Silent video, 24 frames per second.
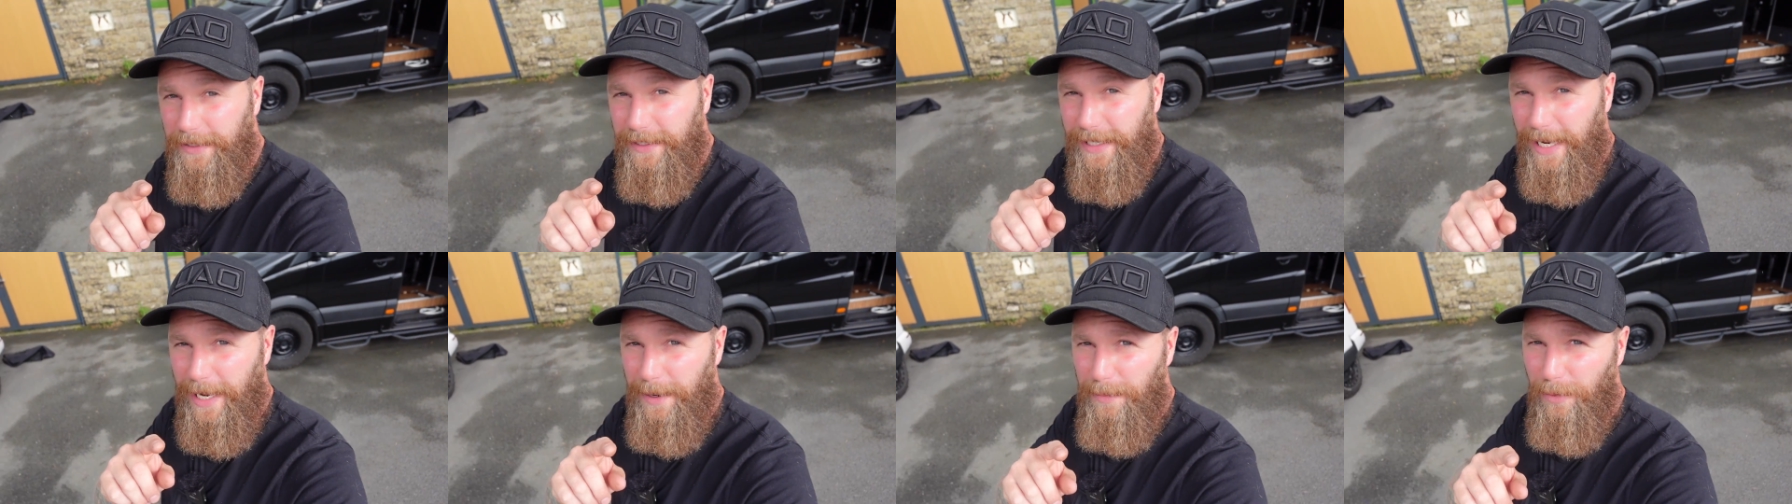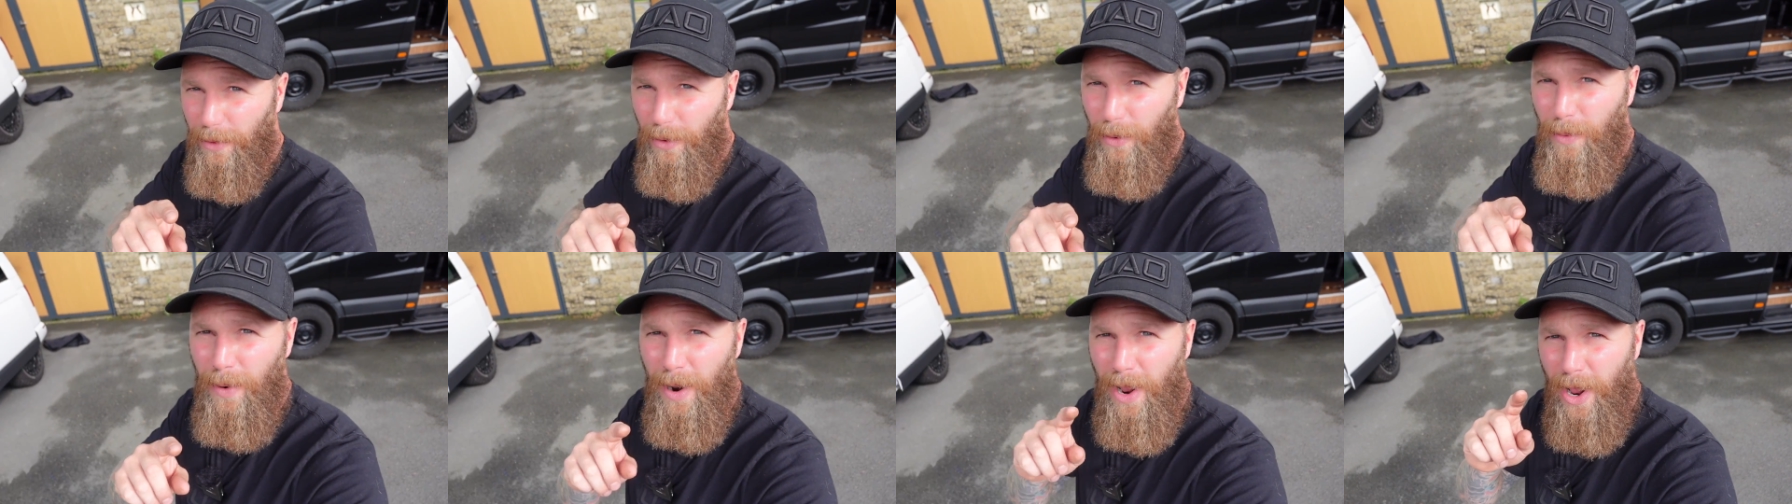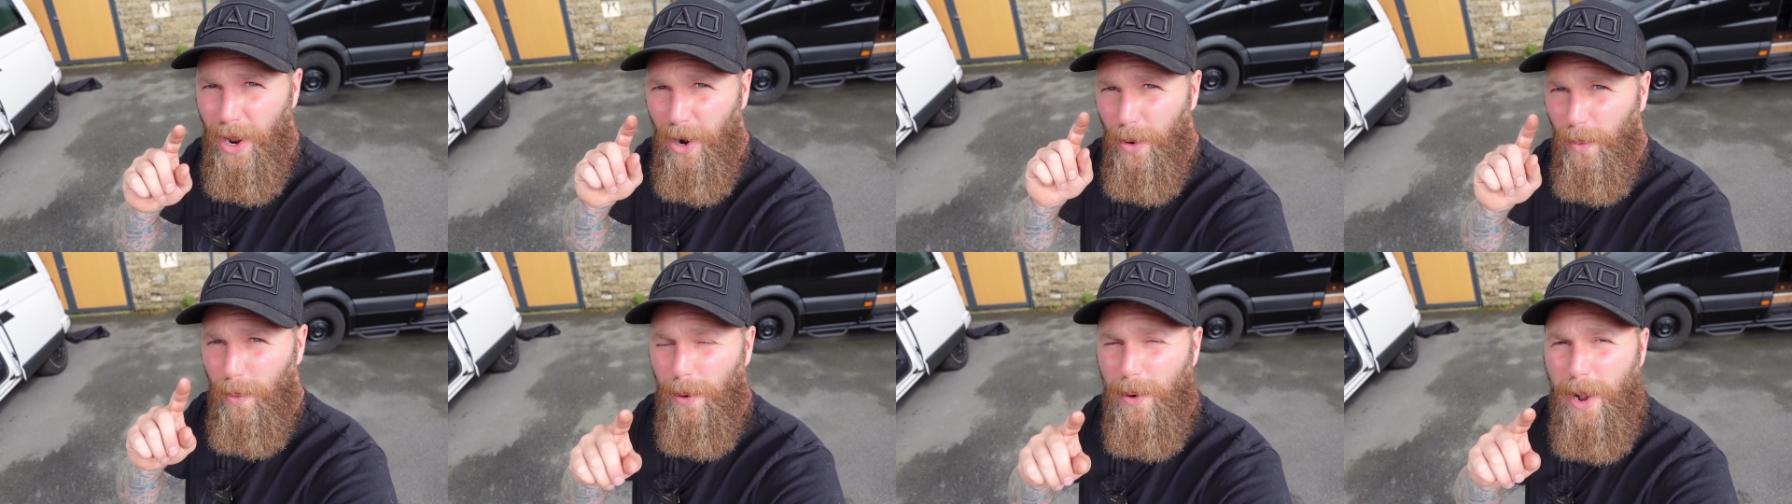table
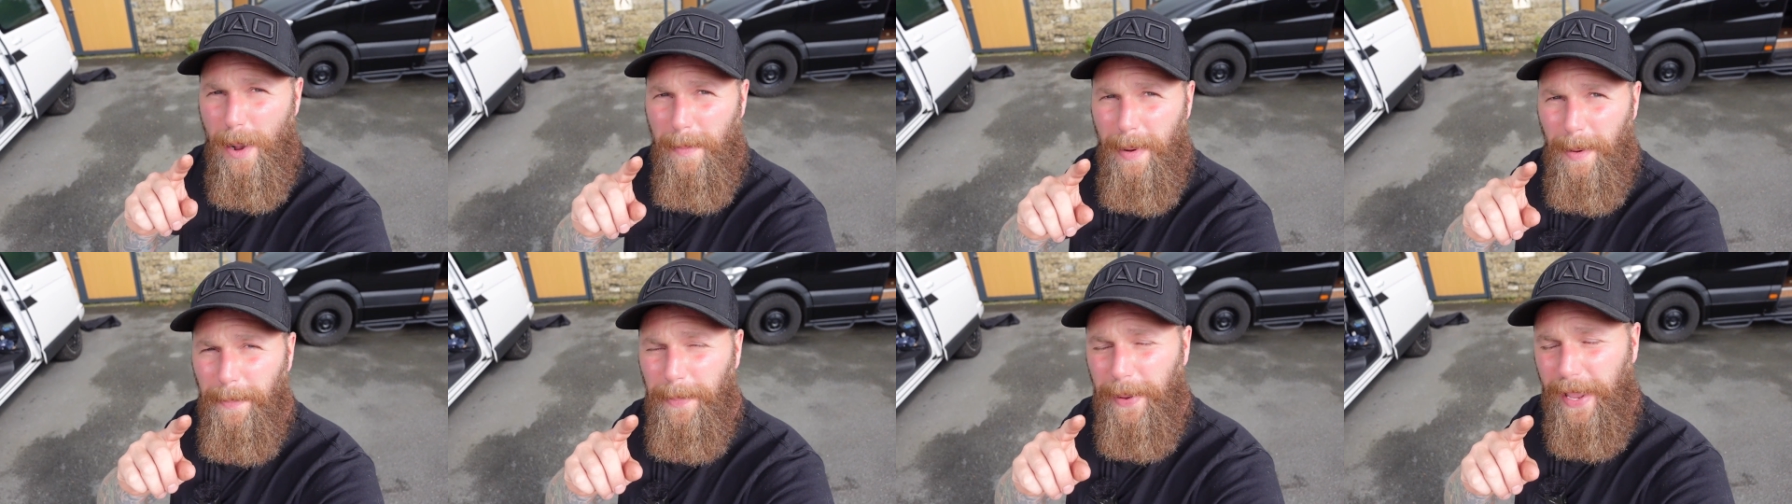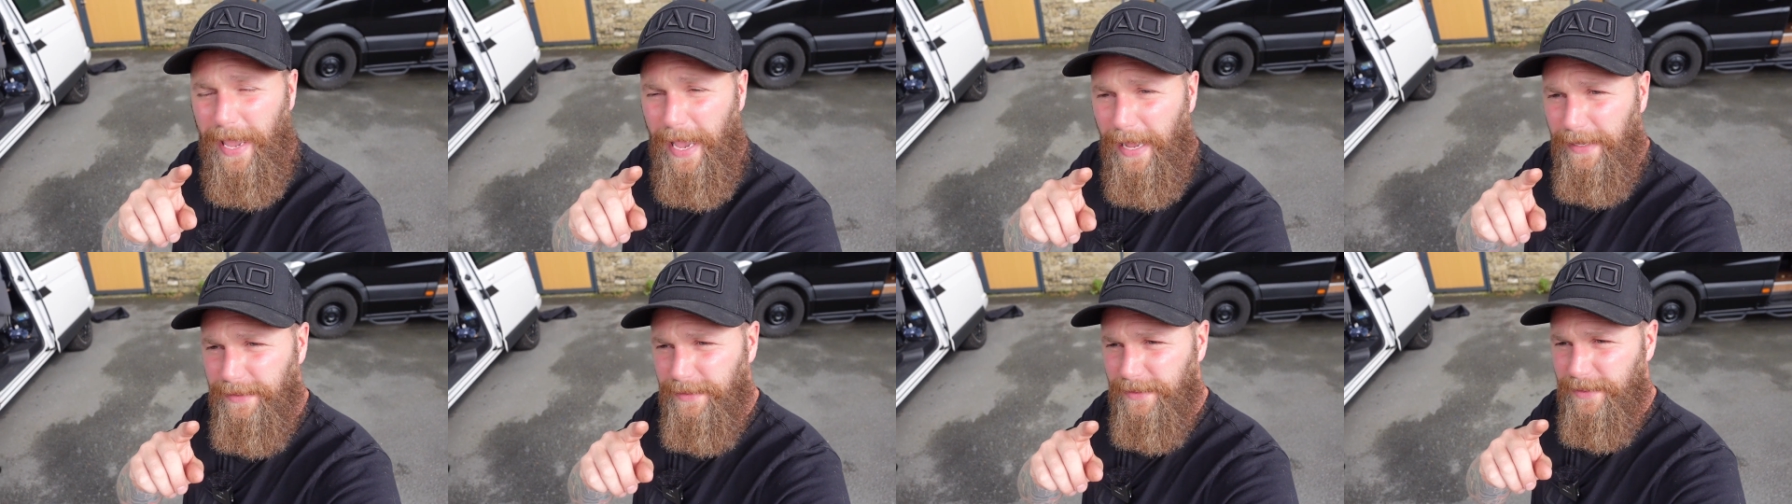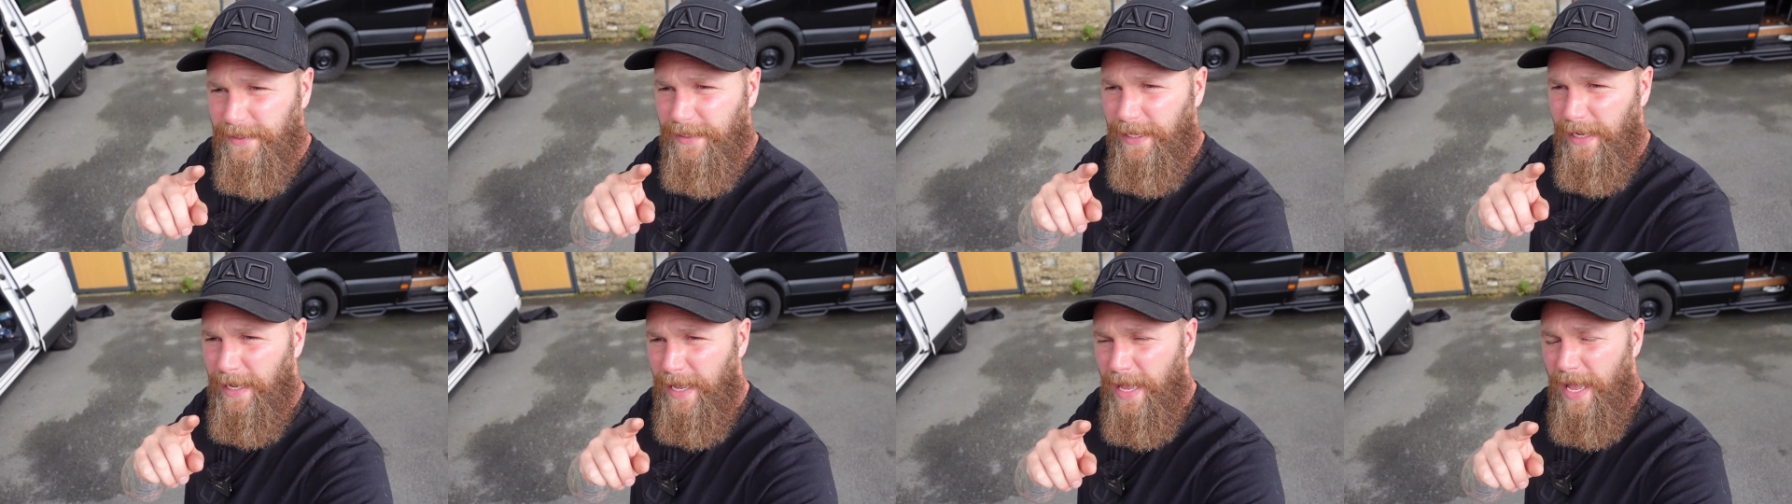will come up
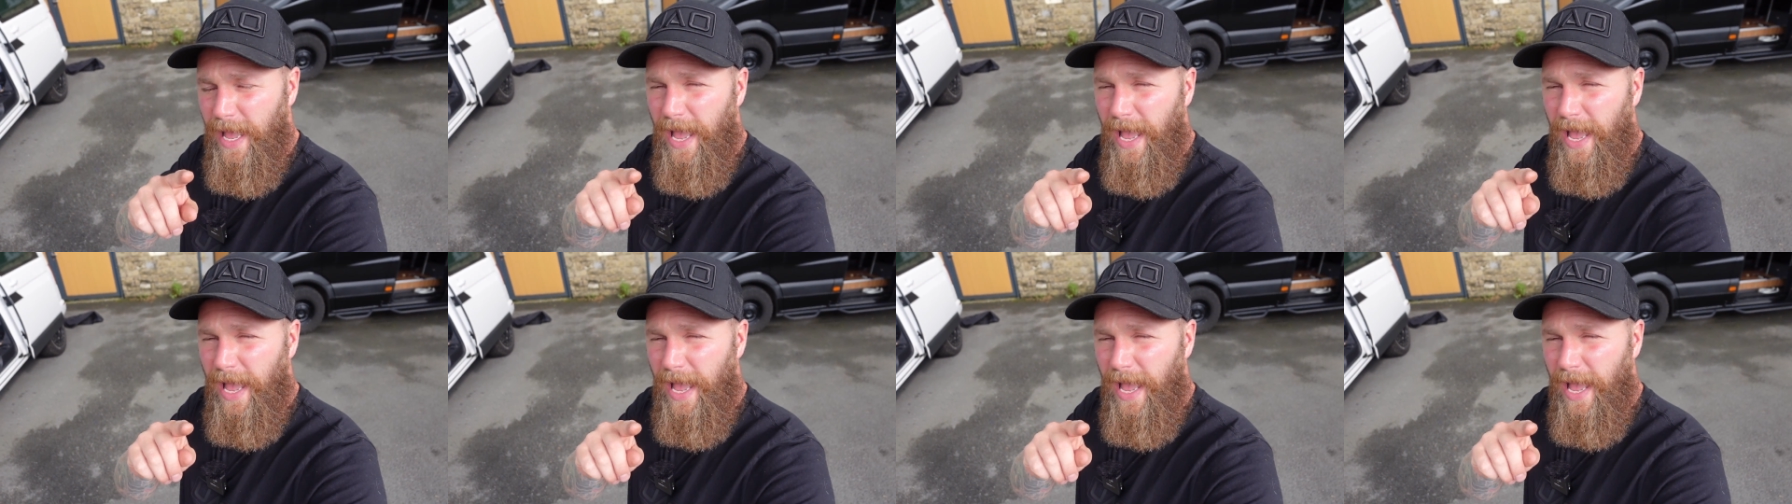against,